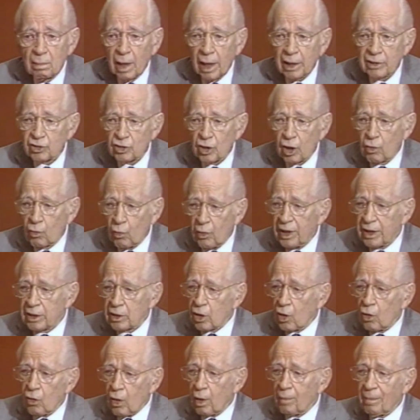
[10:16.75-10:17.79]
And so we
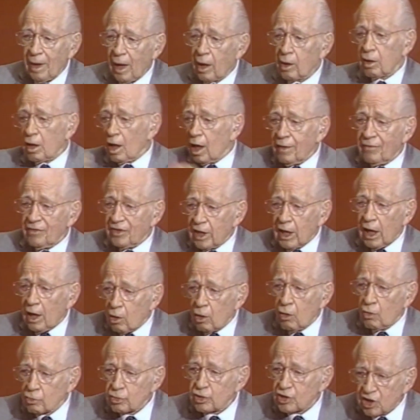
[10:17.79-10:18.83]
go about loving
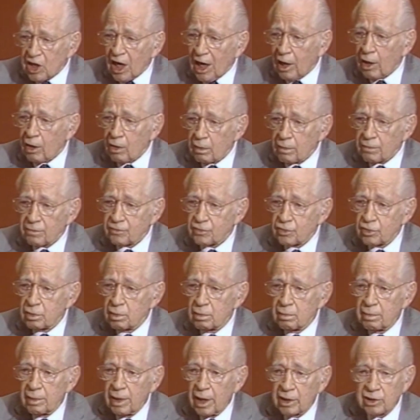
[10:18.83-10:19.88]
our own selves
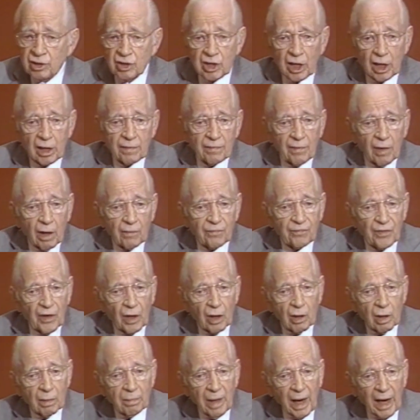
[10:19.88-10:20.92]
instead of our
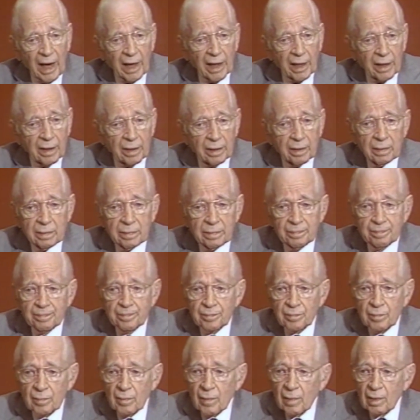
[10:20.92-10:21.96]
fellow man.
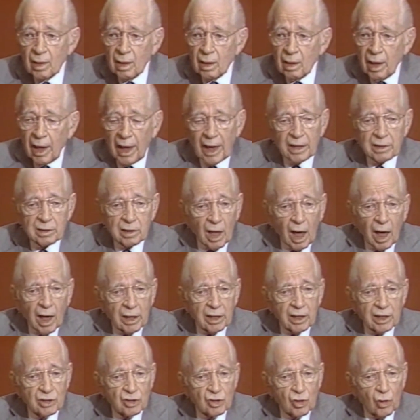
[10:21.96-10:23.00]
And
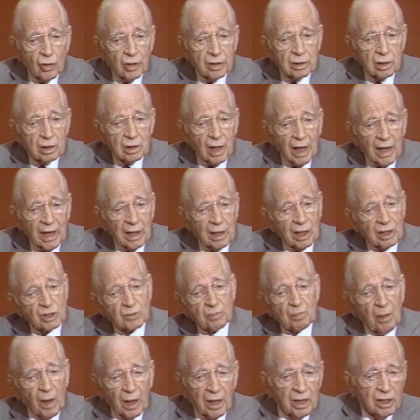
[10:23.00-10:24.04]
God is going to let
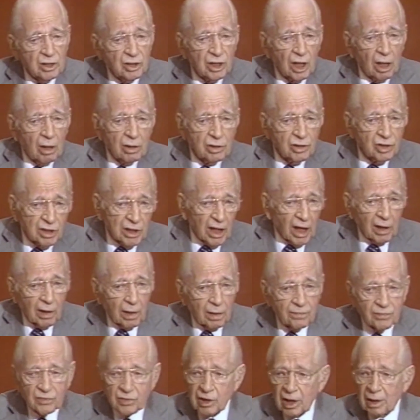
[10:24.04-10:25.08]
us punish
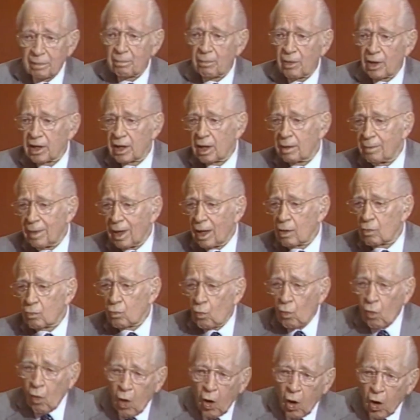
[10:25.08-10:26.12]
ourselves and bring about
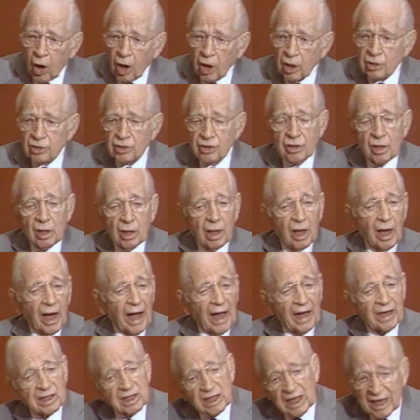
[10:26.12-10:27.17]
wars
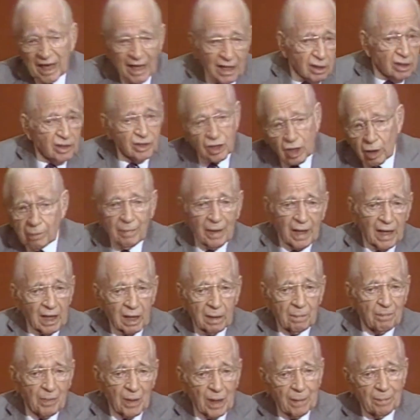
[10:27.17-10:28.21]
and kill so
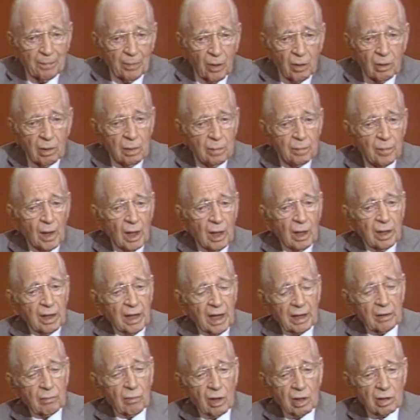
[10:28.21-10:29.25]
many people,
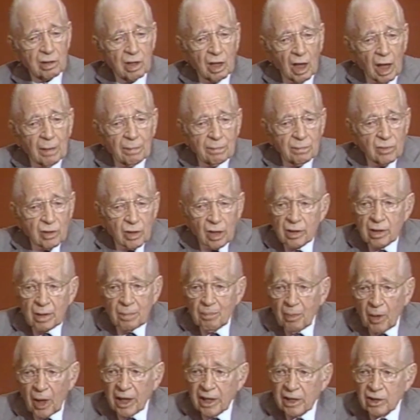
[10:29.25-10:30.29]
it will come to
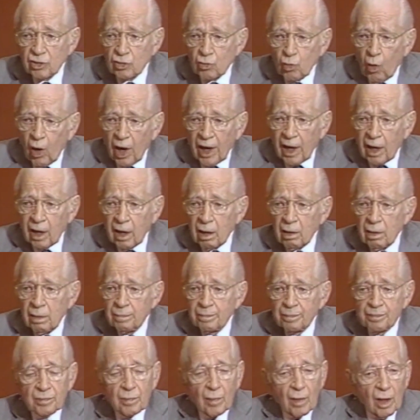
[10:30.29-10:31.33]
the place
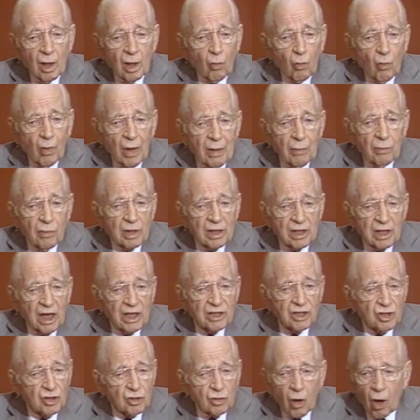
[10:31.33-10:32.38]
where we would
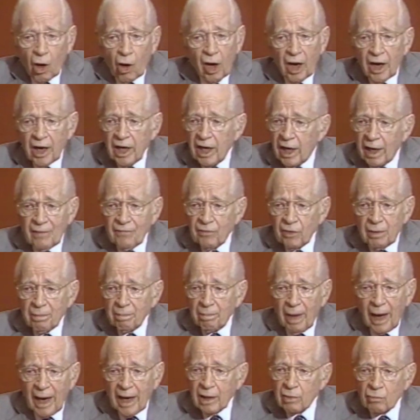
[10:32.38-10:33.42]
destroy every
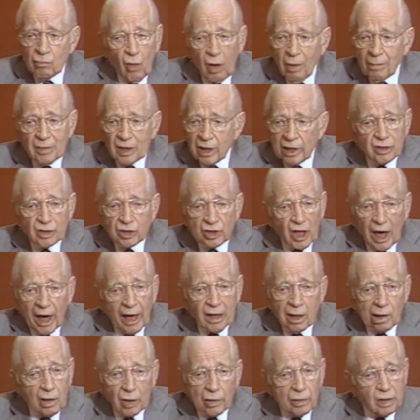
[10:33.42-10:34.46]
man, woman, and
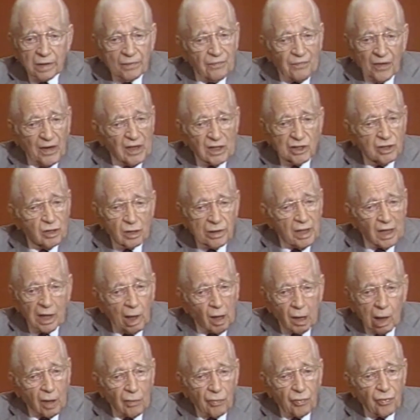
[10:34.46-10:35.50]
child on the face of
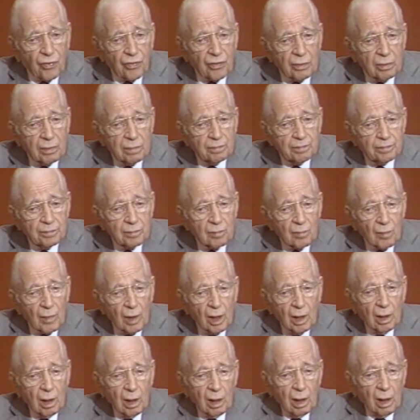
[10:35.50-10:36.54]
the earth.
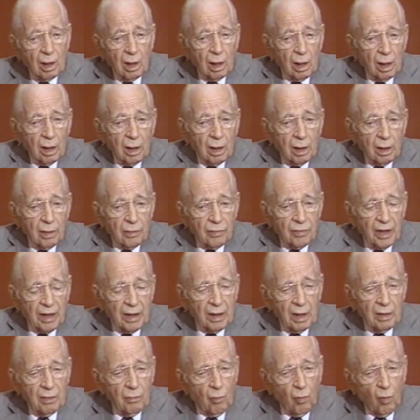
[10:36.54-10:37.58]

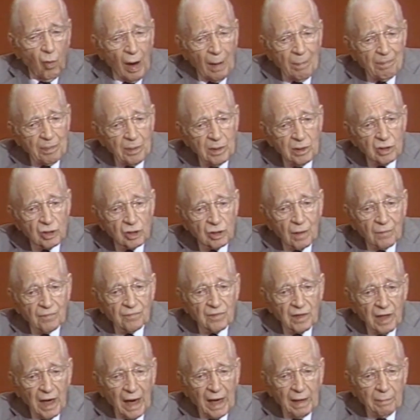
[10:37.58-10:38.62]
The weapons
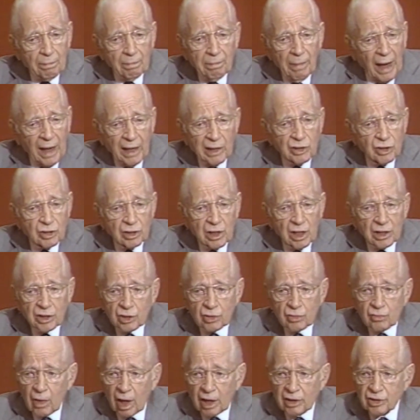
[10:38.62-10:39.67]
of mass
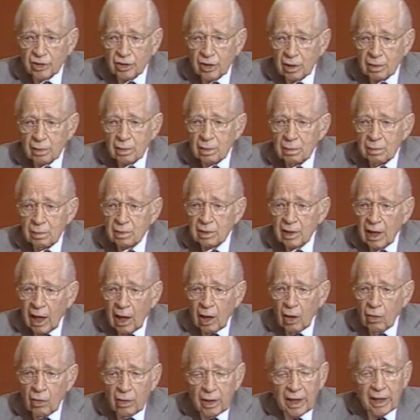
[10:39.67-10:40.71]
destruction
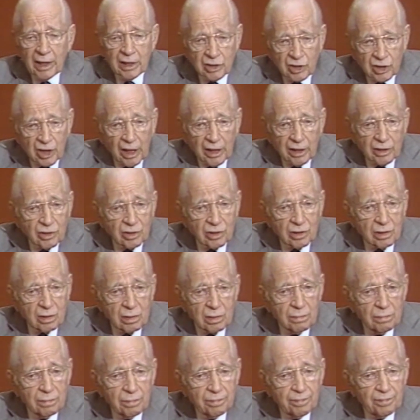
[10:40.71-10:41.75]
now
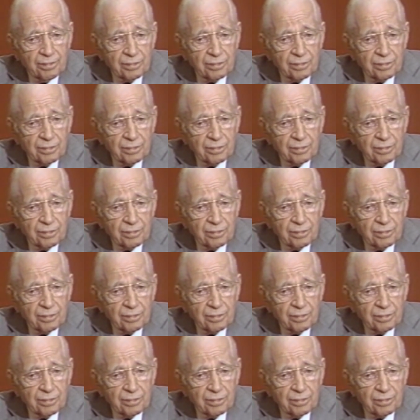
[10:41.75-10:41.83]
exist.